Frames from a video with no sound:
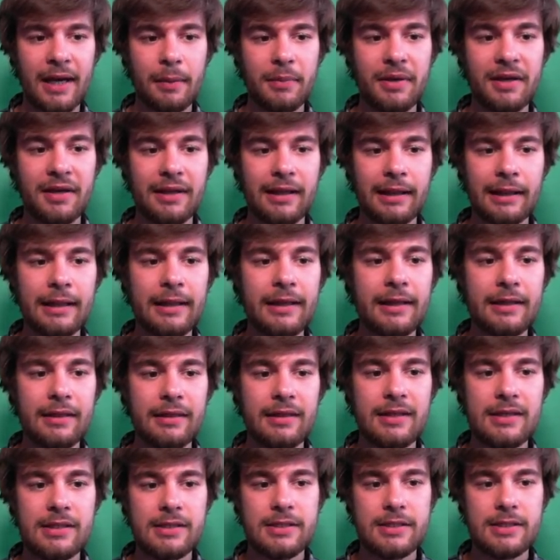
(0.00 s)
and I'm going to
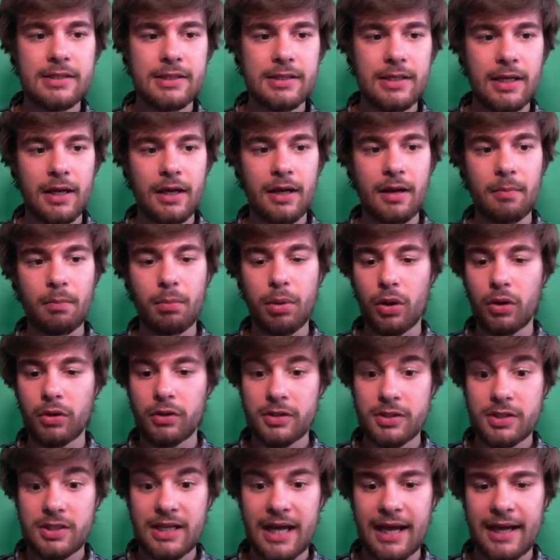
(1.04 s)
click this uh,
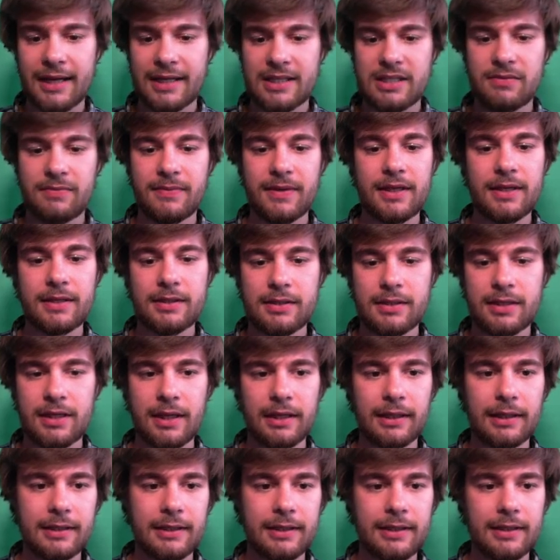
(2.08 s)
box to
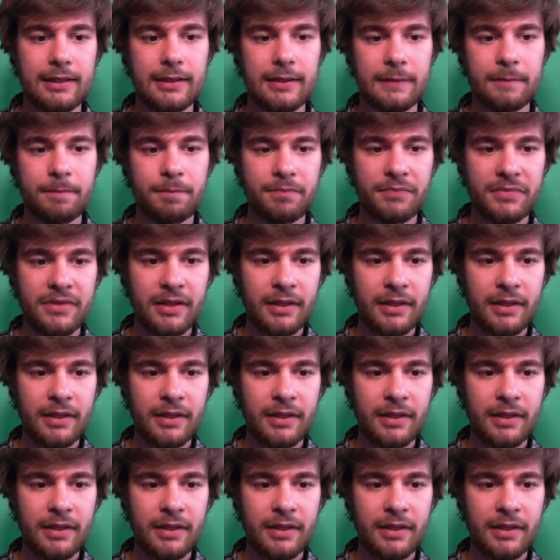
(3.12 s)
activate color key.